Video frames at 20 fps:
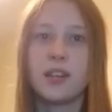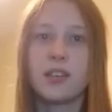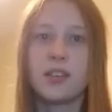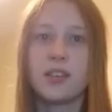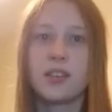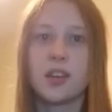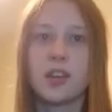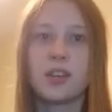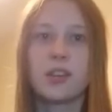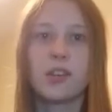
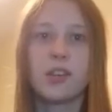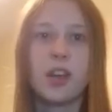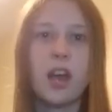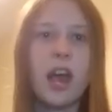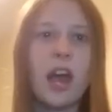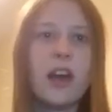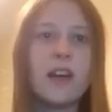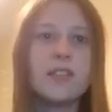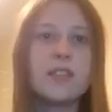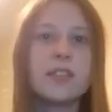There are
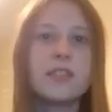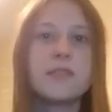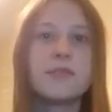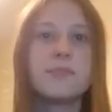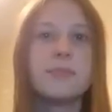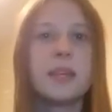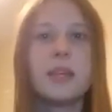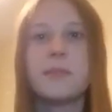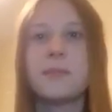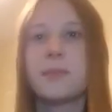crowds of
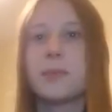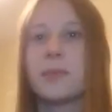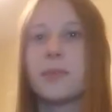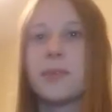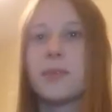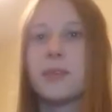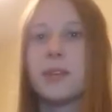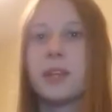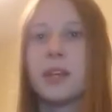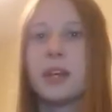people.